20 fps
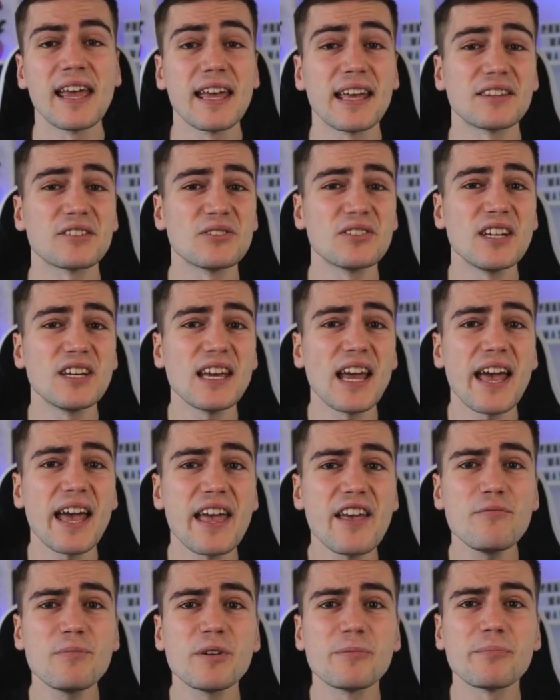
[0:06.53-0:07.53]
and today I
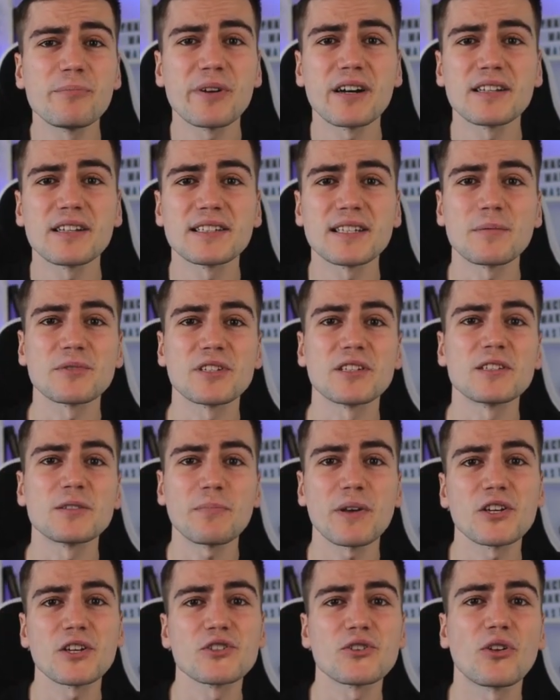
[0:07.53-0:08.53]
have prepared something
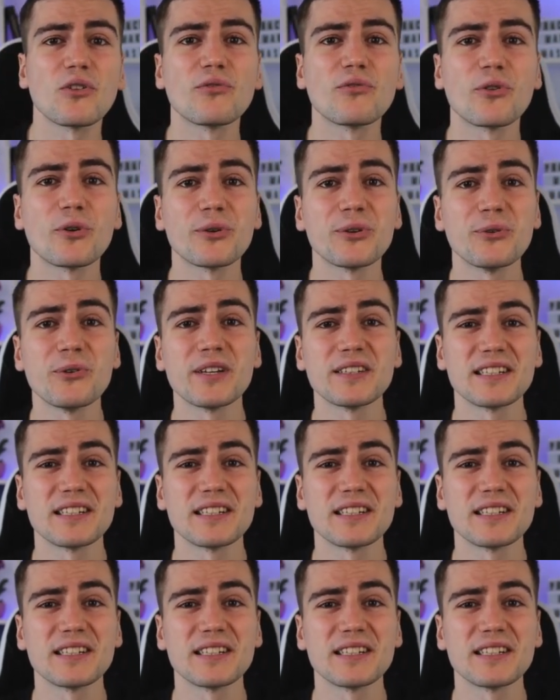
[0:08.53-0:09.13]
special for you,